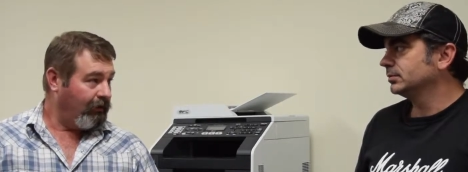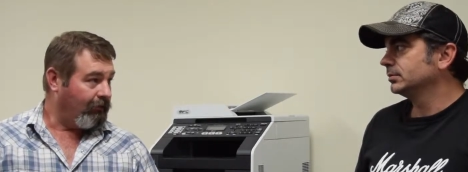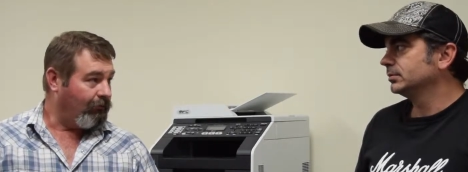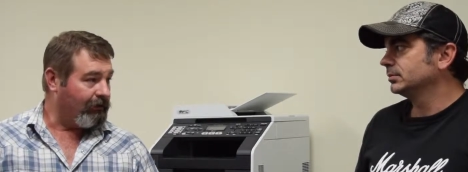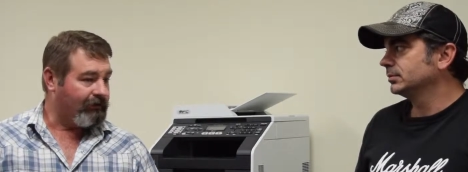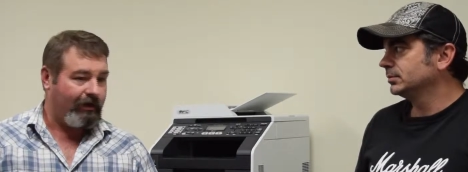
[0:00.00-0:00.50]

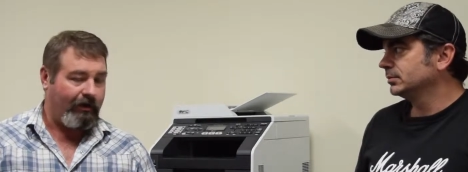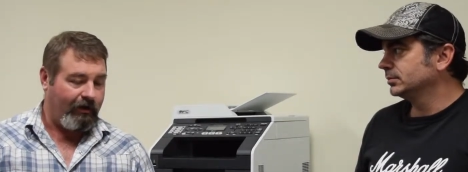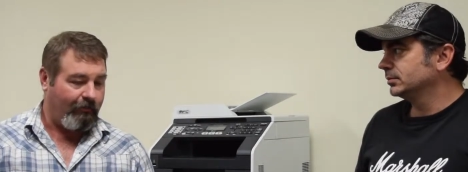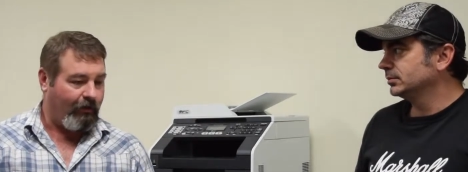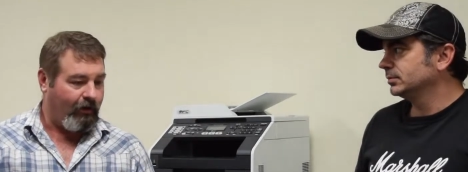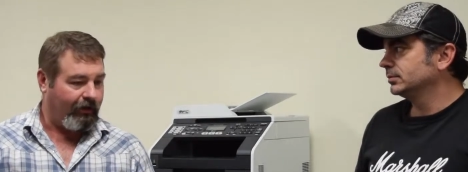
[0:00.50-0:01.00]
Speaker 1: and what the
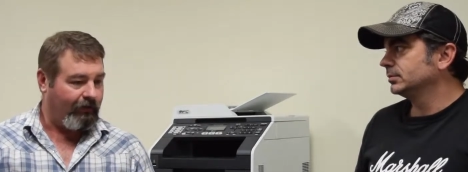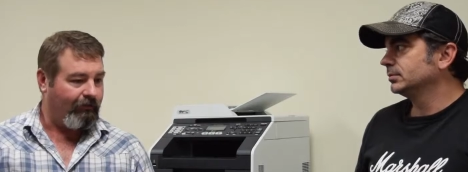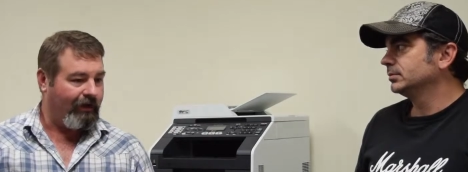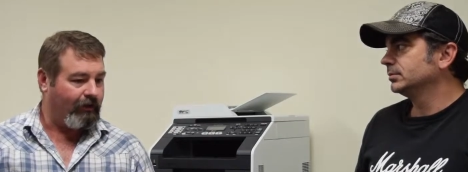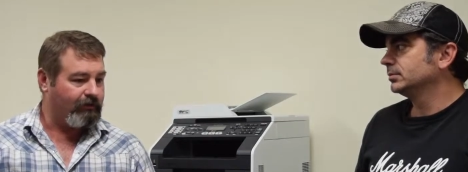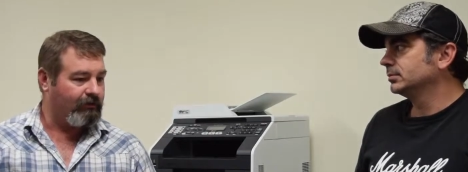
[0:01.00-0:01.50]
area market
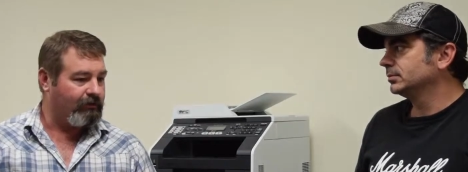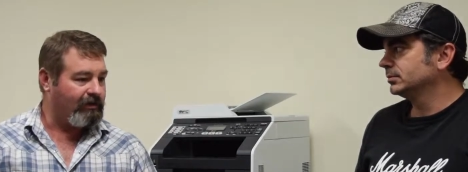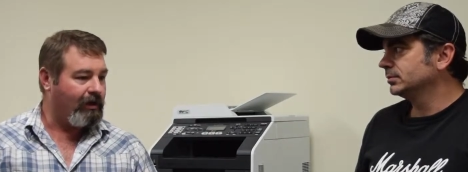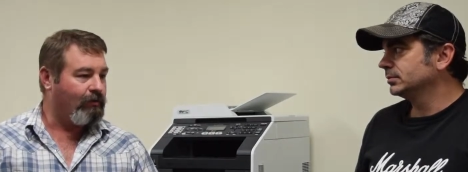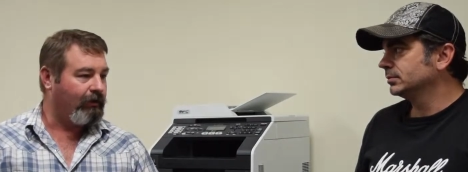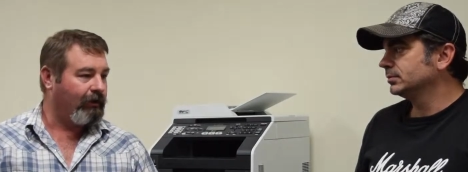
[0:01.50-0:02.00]
around you is
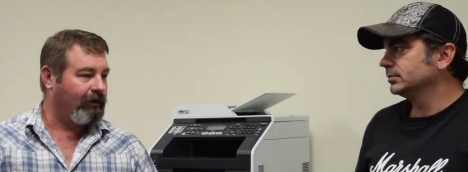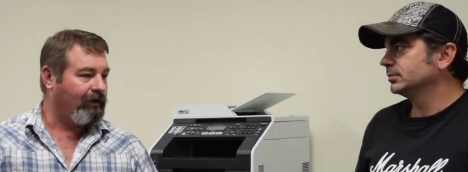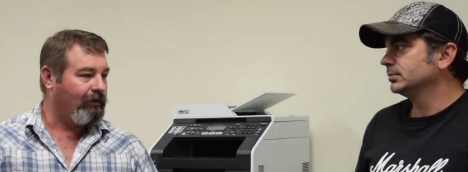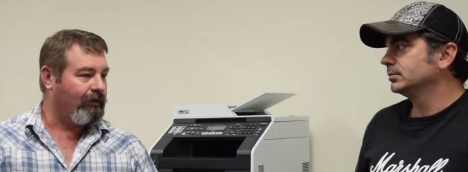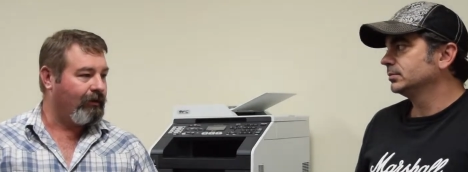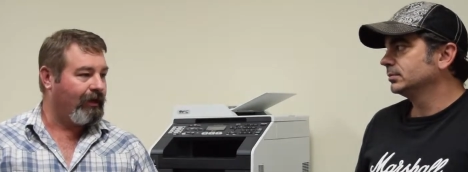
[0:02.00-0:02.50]
holding, you
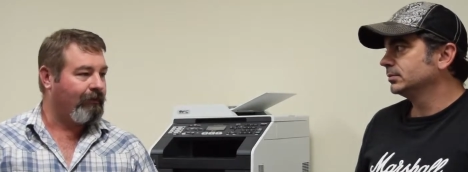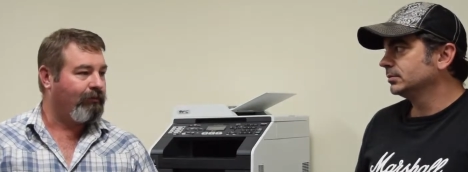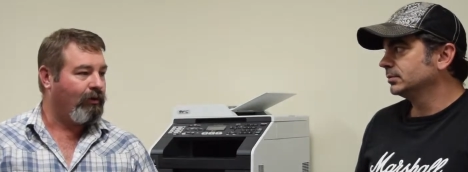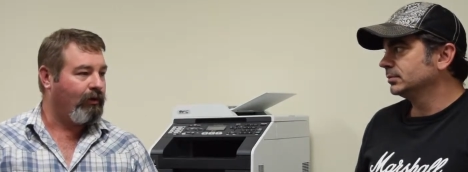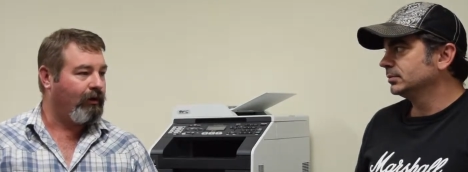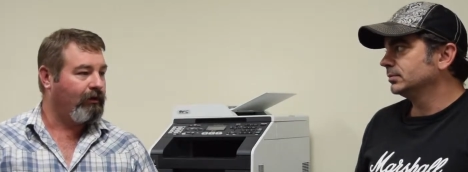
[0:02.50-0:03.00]
know. And that
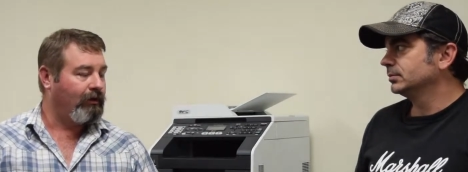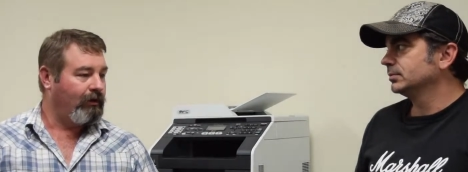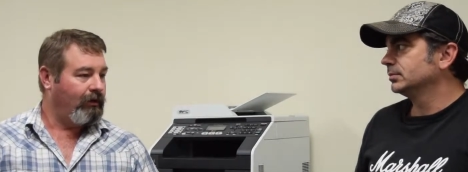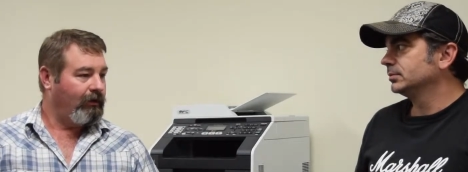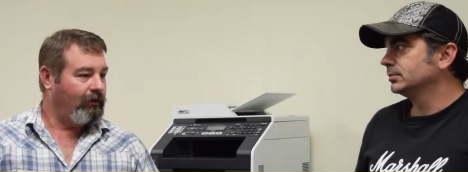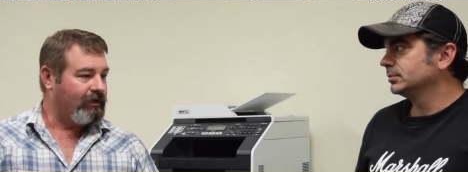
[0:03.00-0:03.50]
point
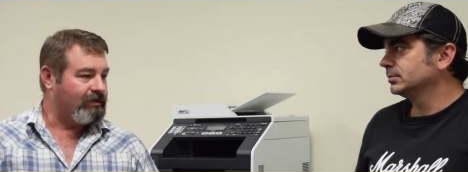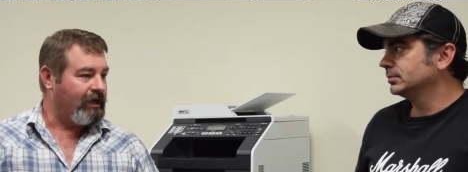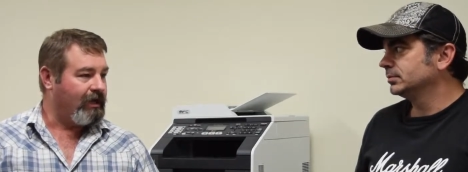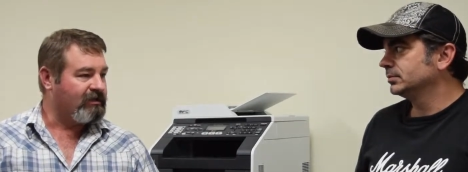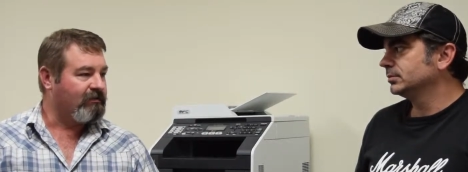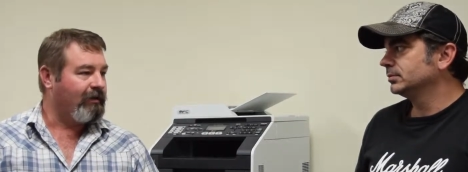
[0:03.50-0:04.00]
is an
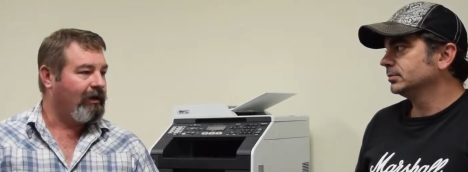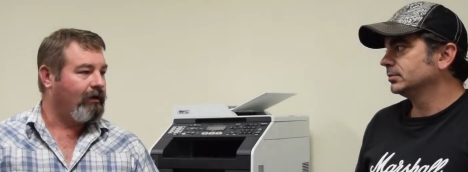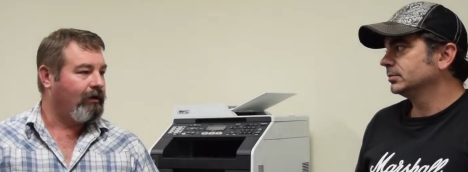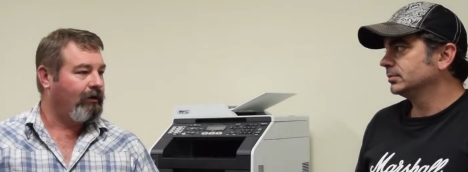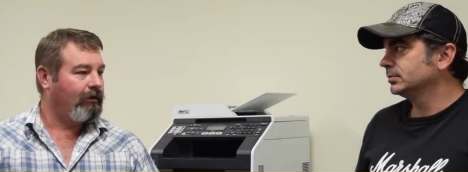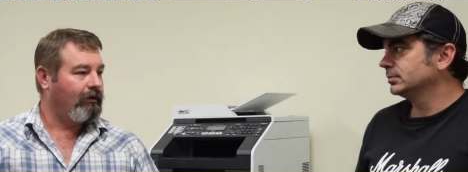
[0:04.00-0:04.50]

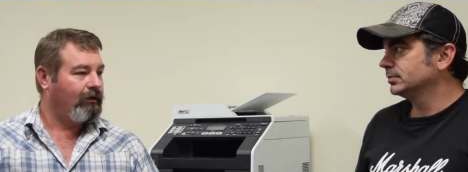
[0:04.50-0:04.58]
estimator.